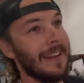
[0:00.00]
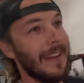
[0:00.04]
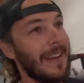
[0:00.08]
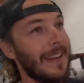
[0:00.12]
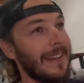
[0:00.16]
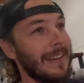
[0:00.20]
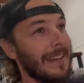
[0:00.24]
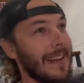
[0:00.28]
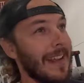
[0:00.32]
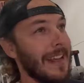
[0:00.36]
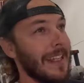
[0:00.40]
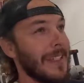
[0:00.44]

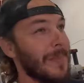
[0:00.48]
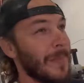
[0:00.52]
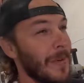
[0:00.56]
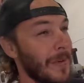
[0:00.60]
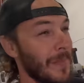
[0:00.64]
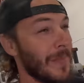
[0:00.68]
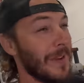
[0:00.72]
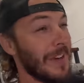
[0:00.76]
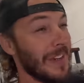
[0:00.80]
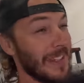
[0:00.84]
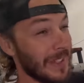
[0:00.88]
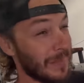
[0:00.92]
And less
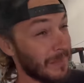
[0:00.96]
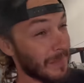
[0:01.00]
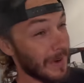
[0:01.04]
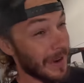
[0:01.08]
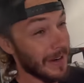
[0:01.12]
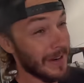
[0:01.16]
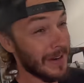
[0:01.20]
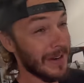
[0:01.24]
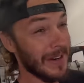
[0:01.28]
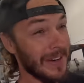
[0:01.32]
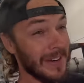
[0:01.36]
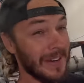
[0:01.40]
movement is
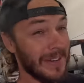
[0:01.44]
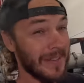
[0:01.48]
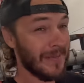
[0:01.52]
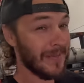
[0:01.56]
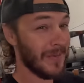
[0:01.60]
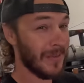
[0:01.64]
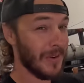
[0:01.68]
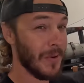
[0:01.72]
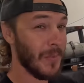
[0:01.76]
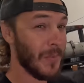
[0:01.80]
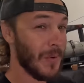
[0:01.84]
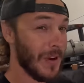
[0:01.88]
better
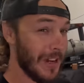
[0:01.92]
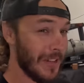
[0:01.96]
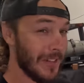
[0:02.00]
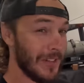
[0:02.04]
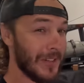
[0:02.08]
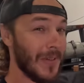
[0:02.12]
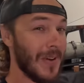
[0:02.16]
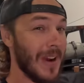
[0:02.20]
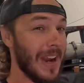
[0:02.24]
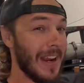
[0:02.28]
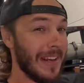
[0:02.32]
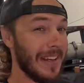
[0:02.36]
for your
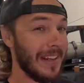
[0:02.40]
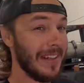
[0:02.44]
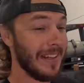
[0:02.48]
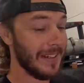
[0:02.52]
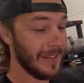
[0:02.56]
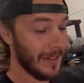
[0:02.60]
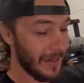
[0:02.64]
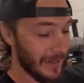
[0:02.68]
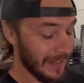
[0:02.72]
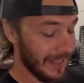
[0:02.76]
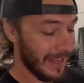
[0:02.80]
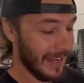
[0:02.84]
welds cracking
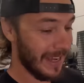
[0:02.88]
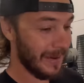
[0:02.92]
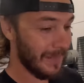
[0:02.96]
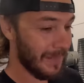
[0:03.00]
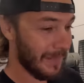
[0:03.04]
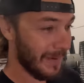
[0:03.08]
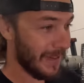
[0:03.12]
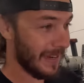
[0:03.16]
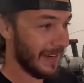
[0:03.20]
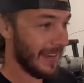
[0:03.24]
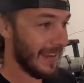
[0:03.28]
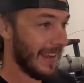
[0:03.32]
and all
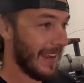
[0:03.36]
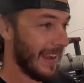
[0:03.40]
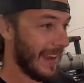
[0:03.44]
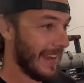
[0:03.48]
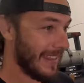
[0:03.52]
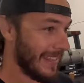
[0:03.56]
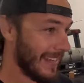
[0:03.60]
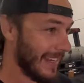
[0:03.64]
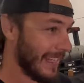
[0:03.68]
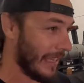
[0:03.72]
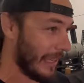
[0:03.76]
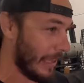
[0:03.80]
that, but
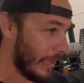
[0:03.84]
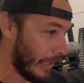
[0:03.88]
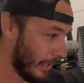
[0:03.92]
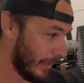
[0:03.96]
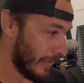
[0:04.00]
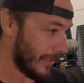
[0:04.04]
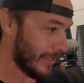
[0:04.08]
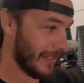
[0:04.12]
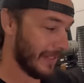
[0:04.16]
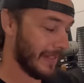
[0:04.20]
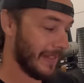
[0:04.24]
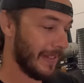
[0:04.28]
I think it
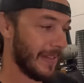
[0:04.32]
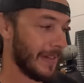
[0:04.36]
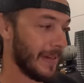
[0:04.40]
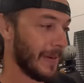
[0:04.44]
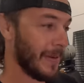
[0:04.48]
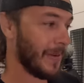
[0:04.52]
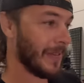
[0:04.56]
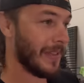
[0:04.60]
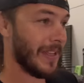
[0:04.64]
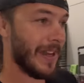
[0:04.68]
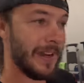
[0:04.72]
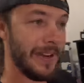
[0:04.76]
looks
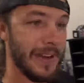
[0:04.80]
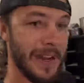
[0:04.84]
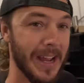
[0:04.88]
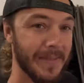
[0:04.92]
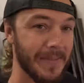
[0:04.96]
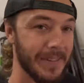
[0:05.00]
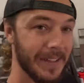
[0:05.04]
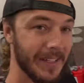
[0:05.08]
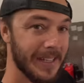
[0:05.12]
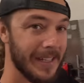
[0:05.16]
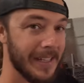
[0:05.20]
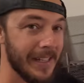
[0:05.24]
cleaner without
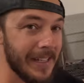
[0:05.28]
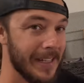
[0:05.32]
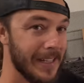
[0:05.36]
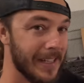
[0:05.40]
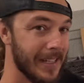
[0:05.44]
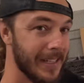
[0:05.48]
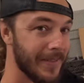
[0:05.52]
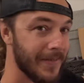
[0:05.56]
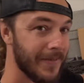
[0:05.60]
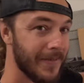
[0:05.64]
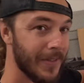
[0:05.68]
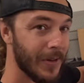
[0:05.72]
having
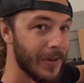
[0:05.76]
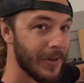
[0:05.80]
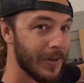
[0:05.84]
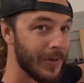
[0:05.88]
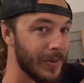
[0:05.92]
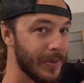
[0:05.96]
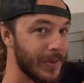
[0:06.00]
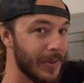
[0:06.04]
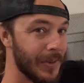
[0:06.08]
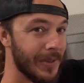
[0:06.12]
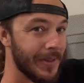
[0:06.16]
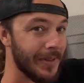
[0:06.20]
any
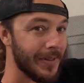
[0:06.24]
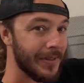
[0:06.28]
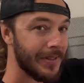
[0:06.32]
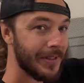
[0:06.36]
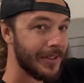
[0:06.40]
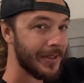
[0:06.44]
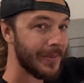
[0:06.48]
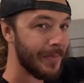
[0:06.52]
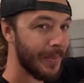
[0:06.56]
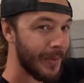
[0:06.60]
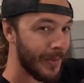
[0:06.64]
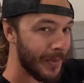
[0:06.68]
vertical
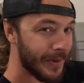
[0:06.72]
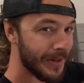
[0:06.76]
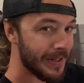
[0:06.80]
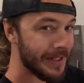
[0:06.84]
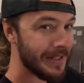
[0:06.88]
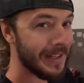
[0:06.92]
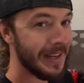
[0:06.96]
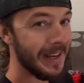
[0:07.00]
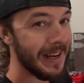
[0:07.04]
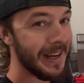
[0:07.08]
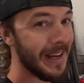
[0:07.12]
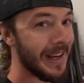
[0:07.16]

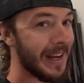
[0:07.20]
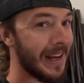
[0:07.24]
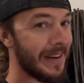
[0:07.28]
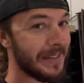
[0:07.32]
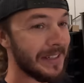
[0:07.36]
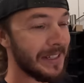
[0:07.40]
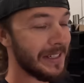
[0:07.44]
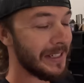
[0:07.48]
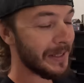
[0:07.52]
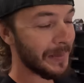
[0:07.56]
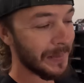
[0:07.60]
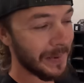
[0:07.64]
supports. I've
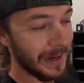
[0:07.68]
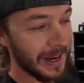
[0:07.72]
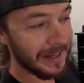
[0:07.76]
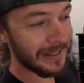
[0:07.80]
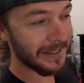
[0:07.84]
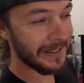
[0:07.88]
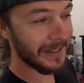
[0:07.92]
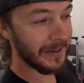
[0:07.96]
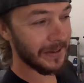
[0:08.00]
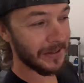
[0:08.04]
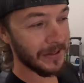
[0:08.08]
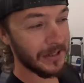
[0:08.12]
seen some
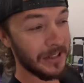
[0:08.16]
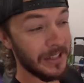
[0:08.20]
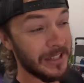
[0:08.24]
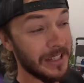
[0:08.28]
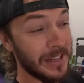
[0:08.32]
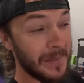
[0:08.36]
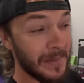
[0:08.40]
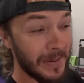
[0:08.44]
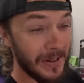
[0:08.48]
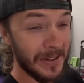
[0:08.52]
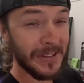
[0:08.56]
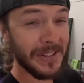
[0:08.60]
gates that are
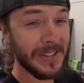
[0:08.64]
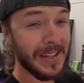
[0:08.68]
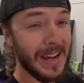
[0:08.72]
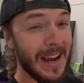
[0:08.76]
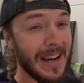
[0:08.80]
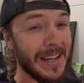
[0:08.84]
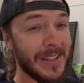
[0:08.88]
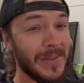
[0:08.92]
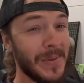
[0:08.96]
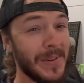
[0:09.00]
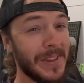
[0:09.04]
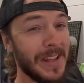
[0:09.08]
similar
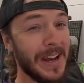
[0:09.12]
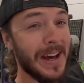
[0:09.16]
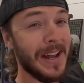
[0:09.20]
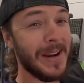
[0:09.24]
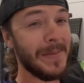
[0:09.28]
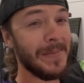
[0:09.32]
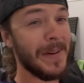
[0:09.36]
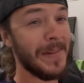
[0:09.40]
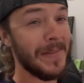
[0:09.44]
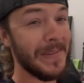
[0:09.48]
sized without them.